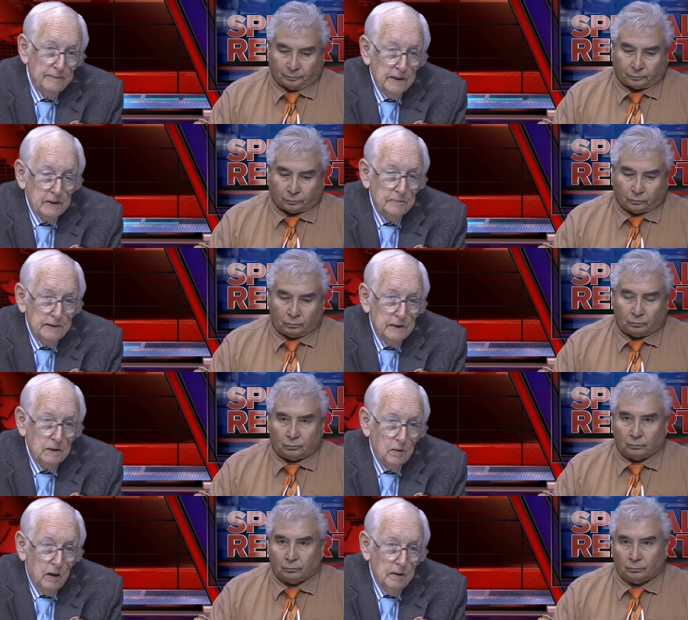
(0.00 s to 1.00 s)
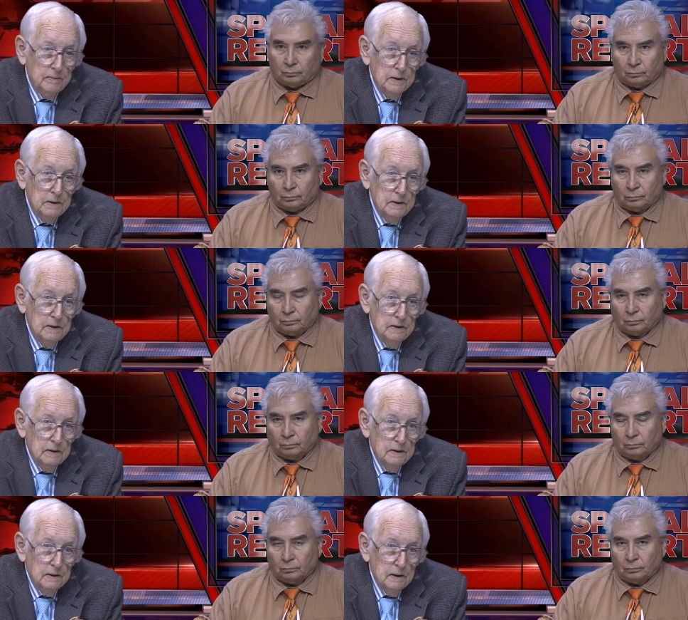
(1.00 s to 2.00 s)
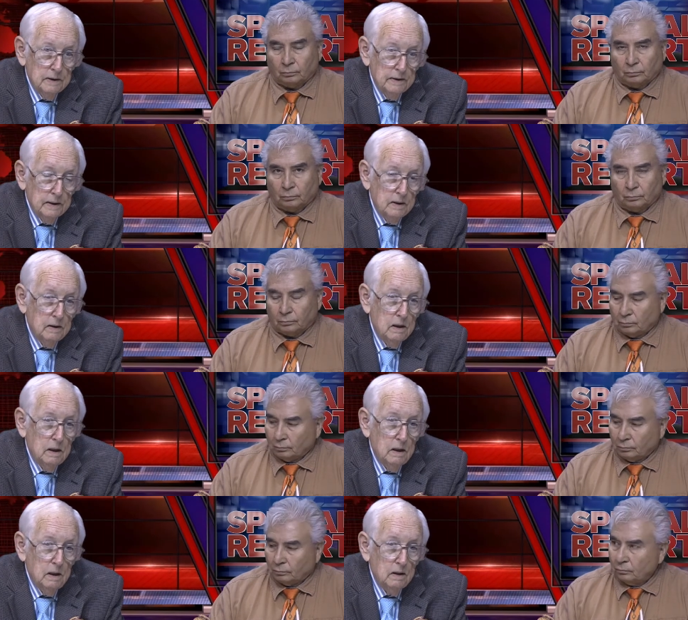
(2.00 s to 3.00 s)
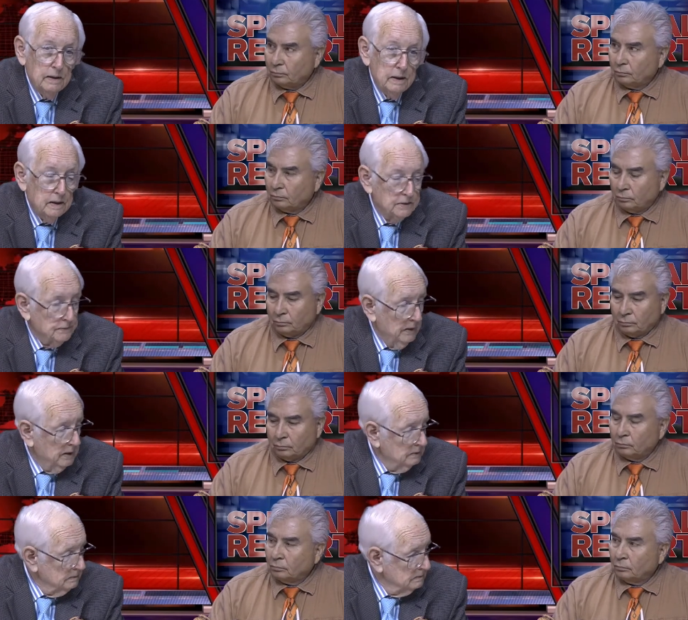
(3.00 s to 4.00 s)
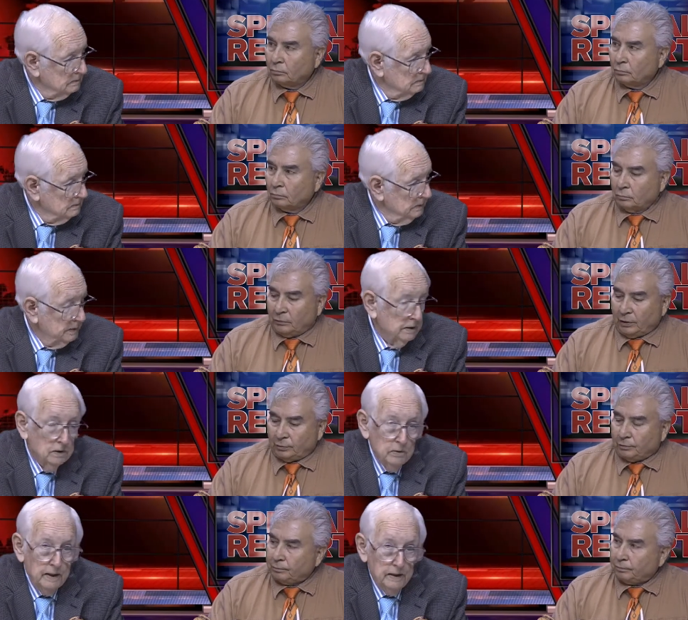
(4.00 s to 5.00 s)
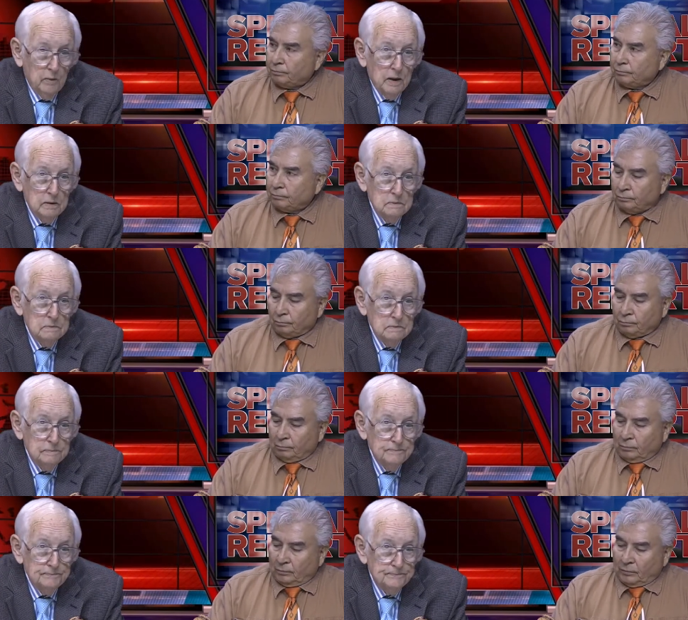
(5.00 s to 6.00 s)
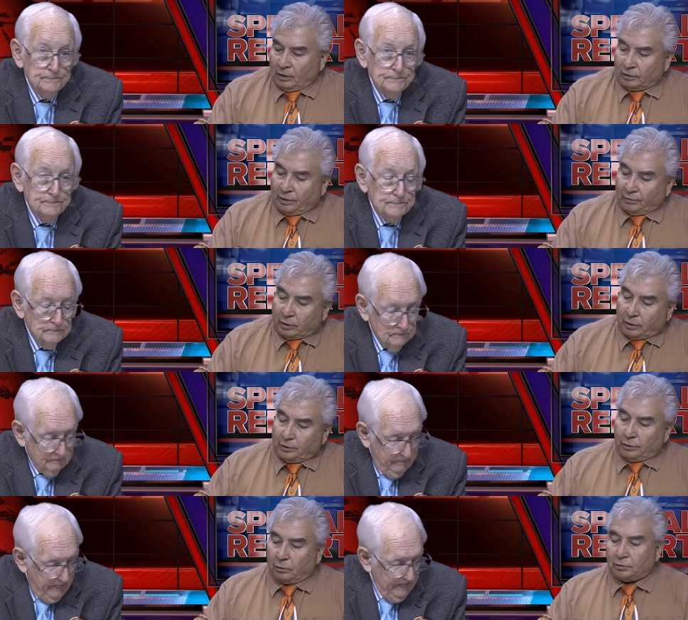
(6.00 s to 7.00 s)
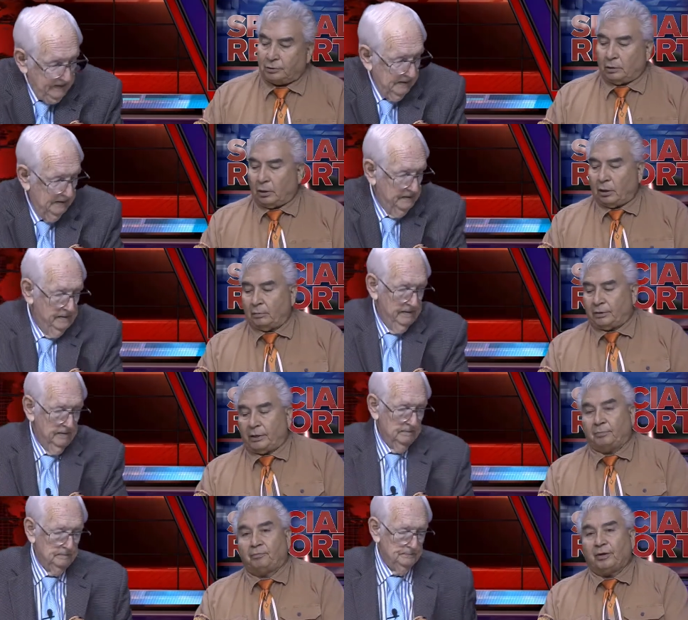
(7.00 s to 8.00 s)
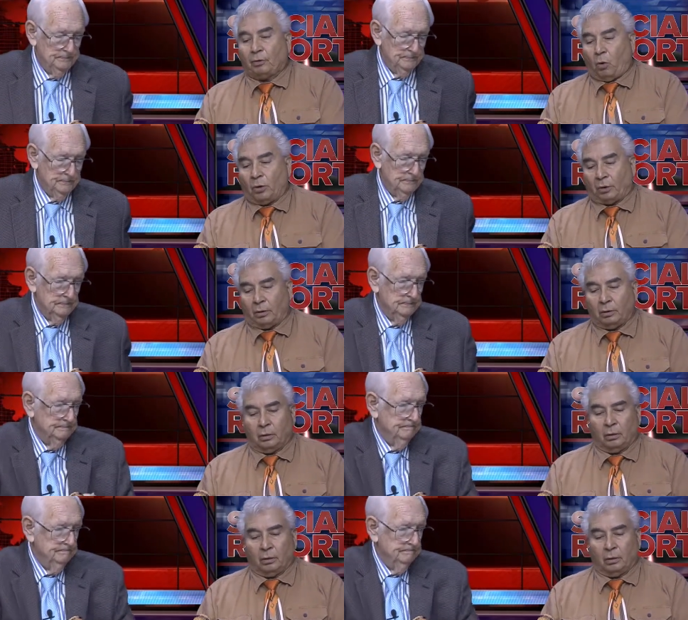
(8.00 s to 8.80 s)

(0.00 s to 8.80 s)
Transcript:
Speaker 1: not committing a crime. They go, oh, okay, that's fine. And they yes. do it anyway.
Speaker 2: Yes, and the gun dealers uh, can pre-order